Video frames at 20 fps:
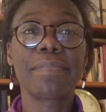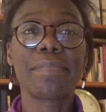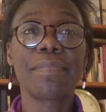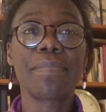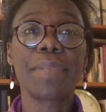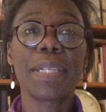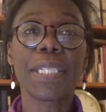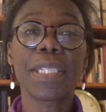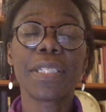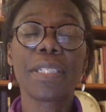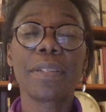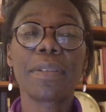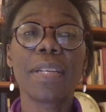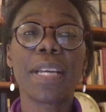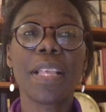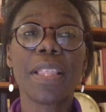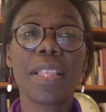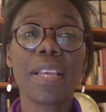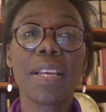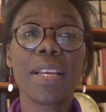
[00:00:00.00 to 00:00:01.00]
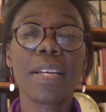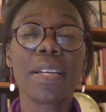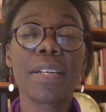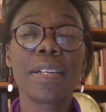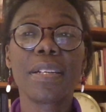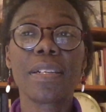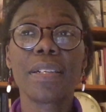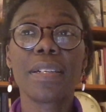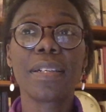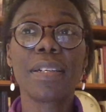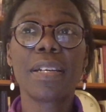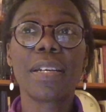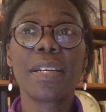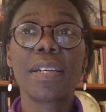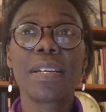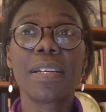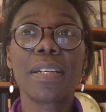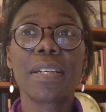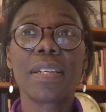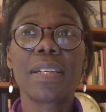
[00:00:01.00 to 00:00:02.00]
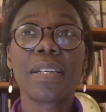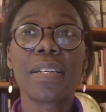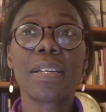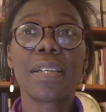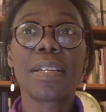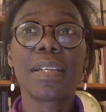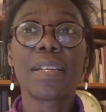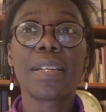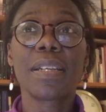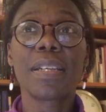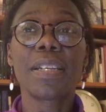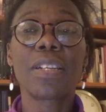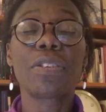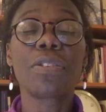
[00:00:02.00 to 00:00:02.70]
But I think it